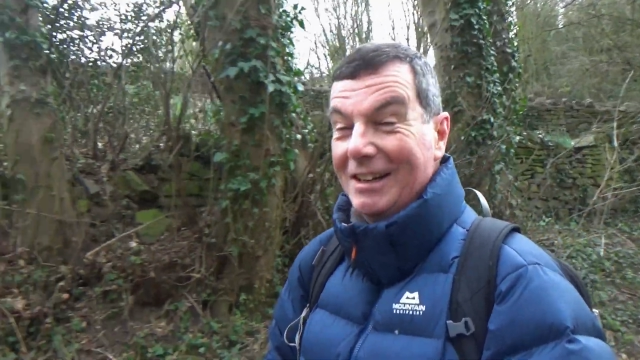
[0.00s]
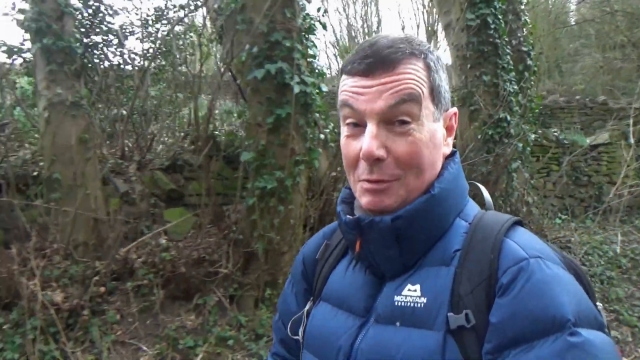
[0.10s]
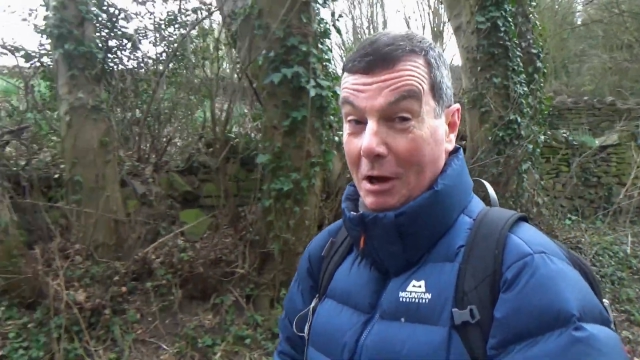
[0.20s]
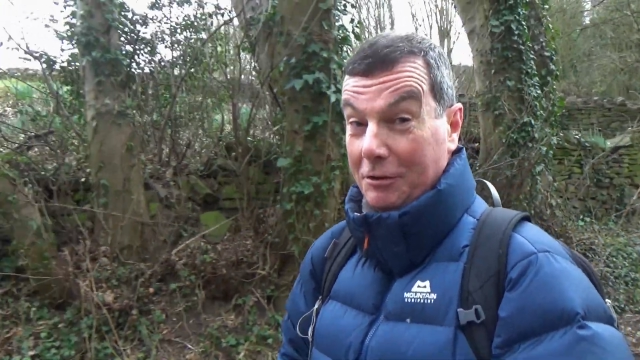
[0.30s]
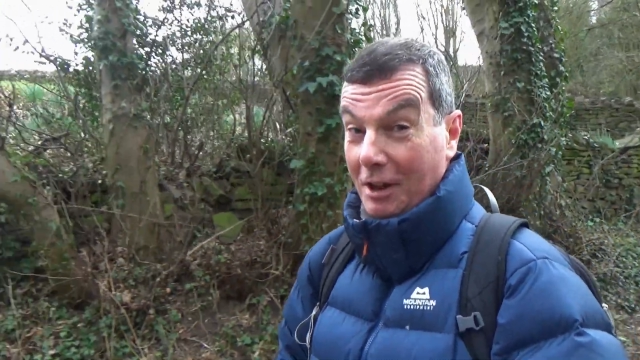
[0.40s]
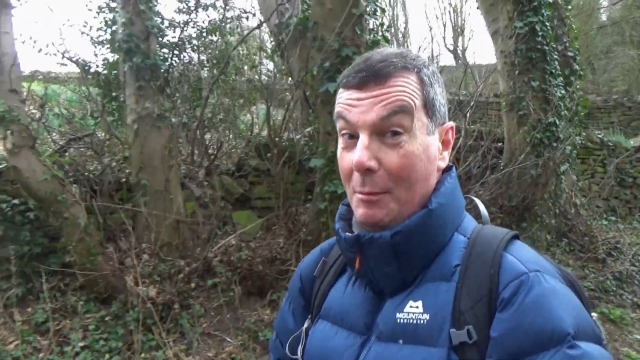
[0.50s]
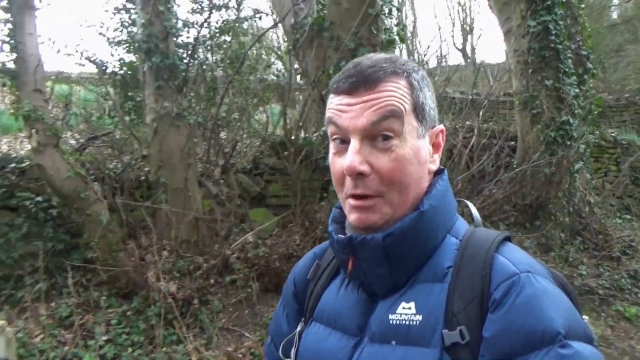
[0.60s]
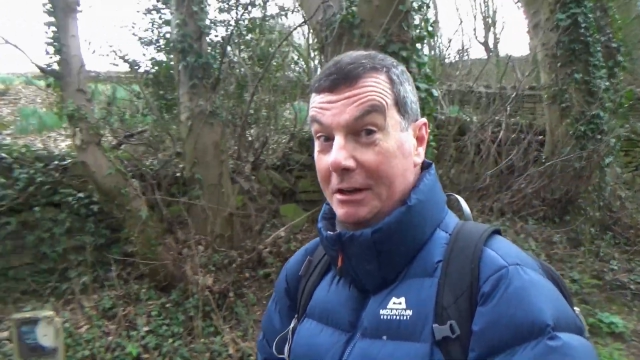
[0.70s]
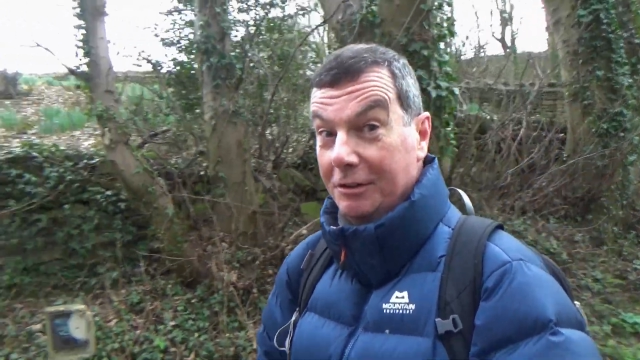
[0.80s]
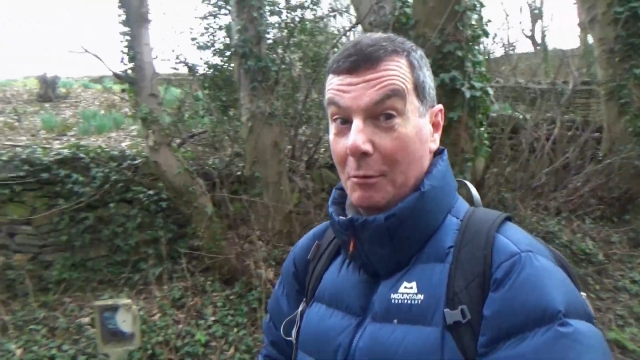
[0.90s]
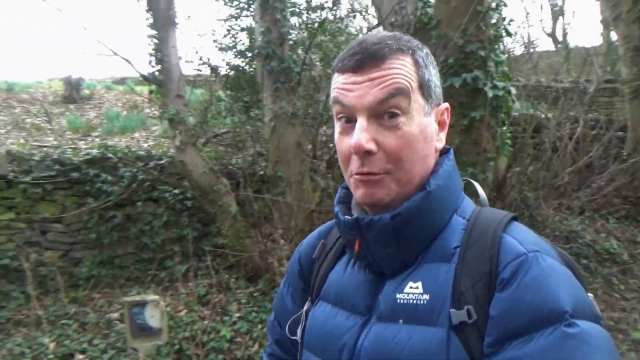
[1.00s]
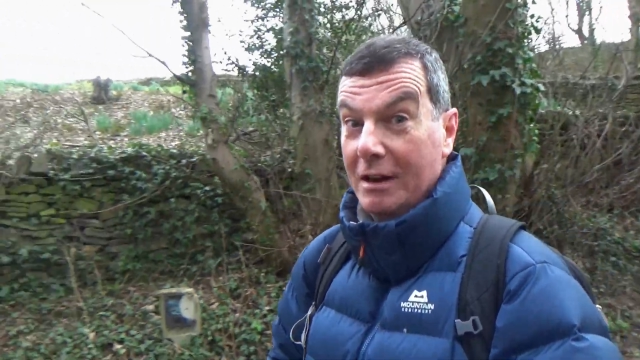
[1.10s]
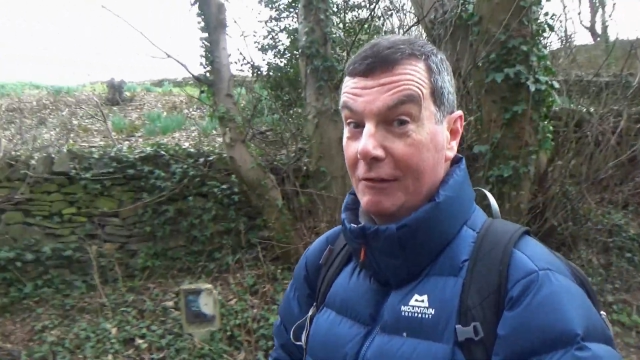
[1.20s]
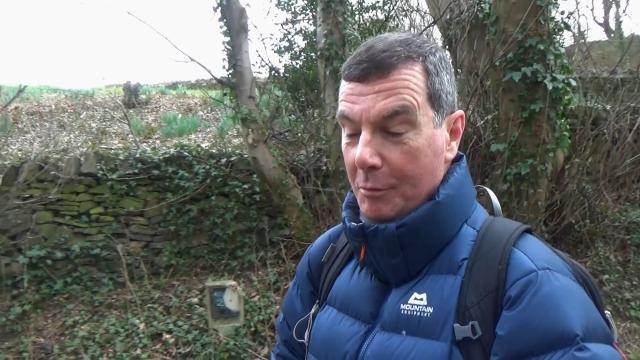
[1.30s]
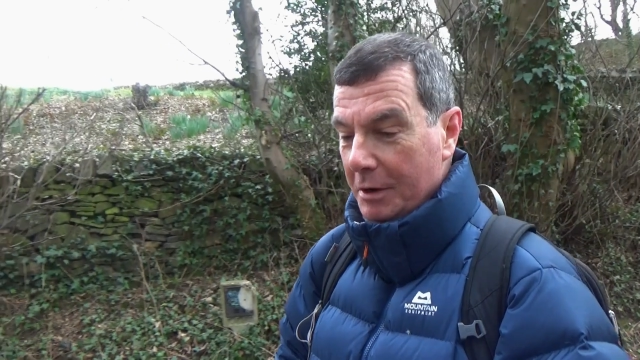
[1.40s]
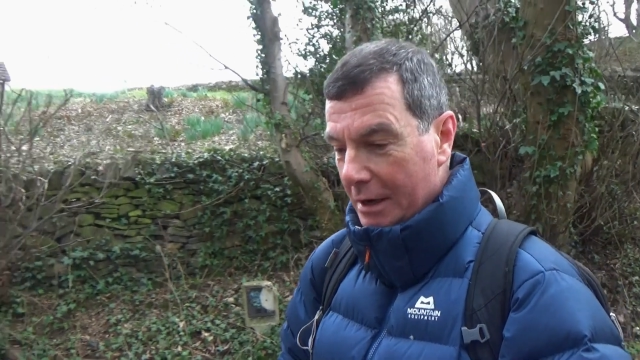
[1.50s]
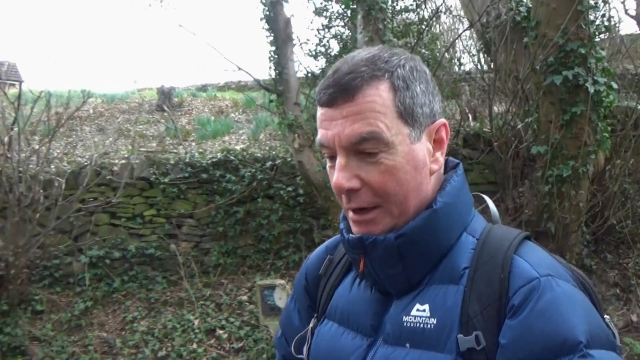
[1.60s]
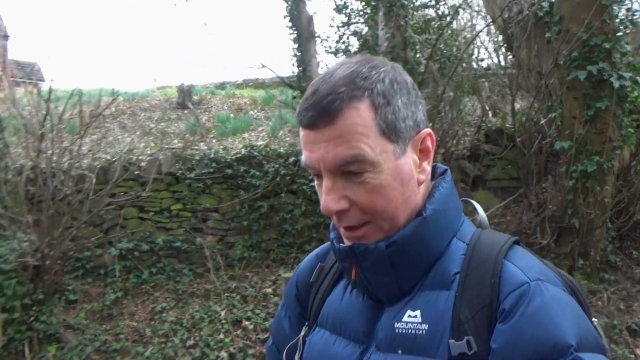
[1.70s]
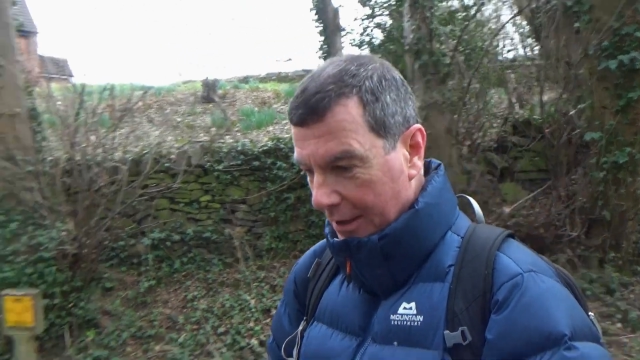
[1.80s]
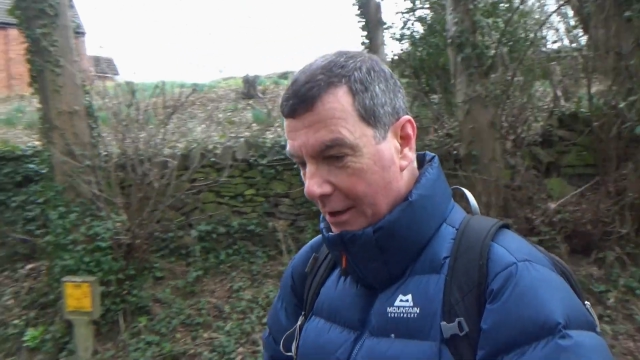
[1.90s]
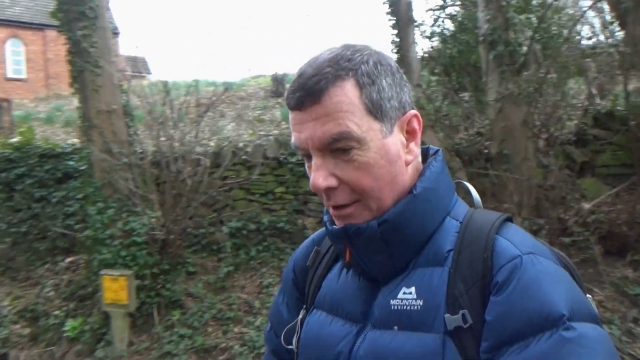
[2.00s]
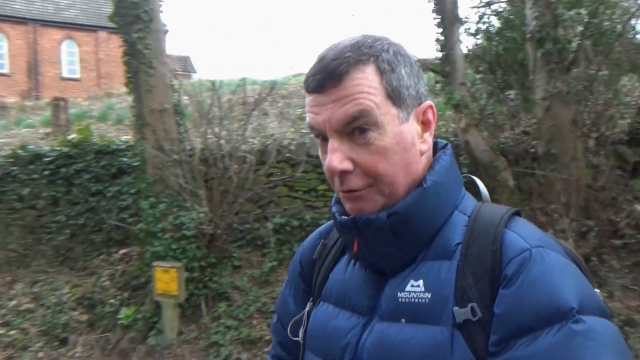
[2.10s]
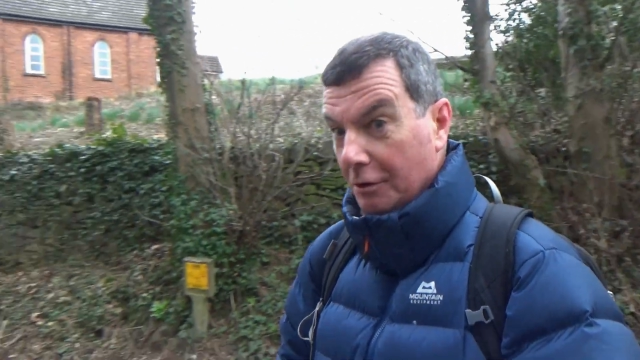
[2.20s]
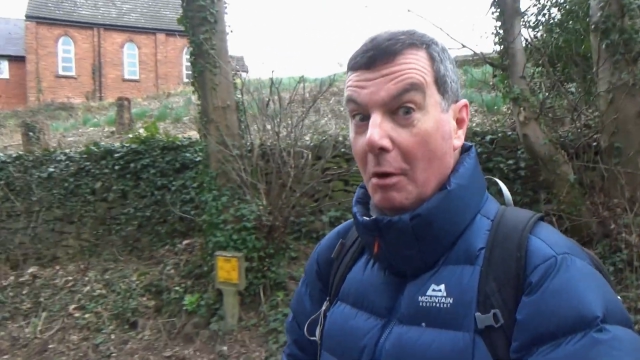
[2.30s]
Passed that many times and never been in, so